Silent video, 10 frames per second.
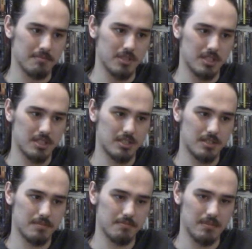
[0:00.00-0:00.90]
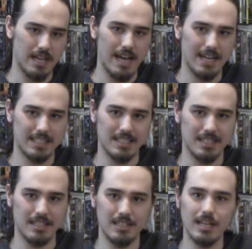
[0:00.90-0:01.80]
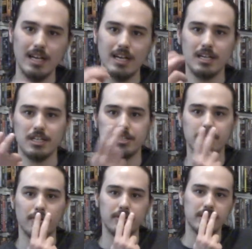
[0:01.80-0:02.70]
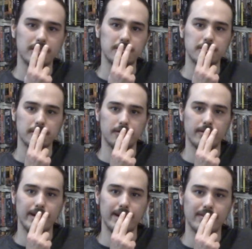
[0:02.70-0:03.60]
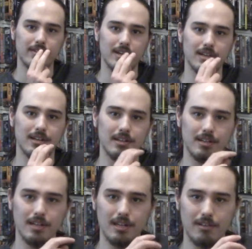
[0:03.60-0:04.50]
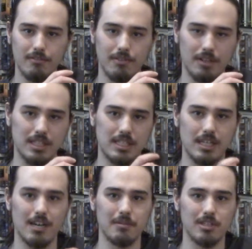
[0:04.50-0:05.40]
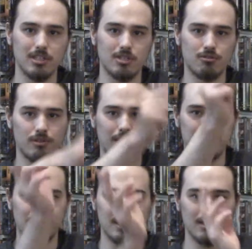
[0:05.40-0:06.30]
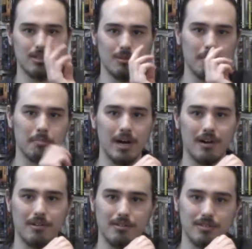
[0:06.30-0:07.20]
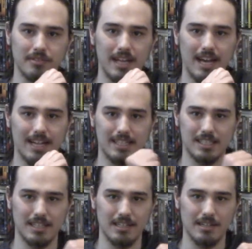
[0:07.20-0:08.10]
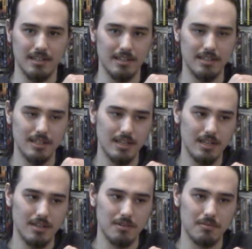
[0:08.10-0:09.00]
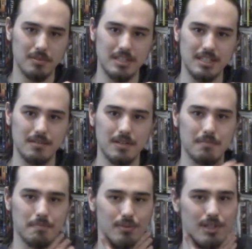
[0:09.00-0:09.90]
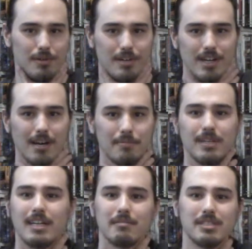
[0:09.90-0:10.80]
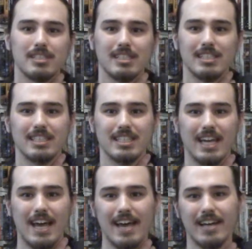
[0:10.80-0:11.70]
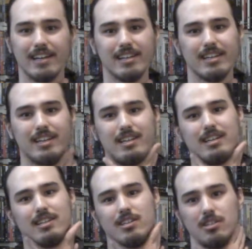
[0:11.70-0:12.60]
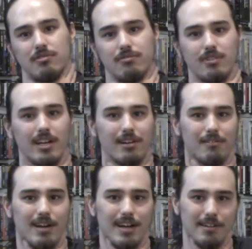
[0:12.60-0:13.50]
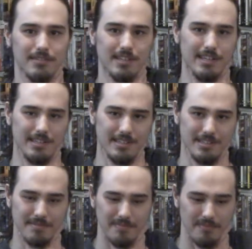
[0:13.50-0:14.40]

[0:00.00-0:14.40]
just gas, and he's smoking a cigarette, and then, feeling it's time, he just drops it into a barrel of gas, and we see him get blown up, and we see his head just fly around, and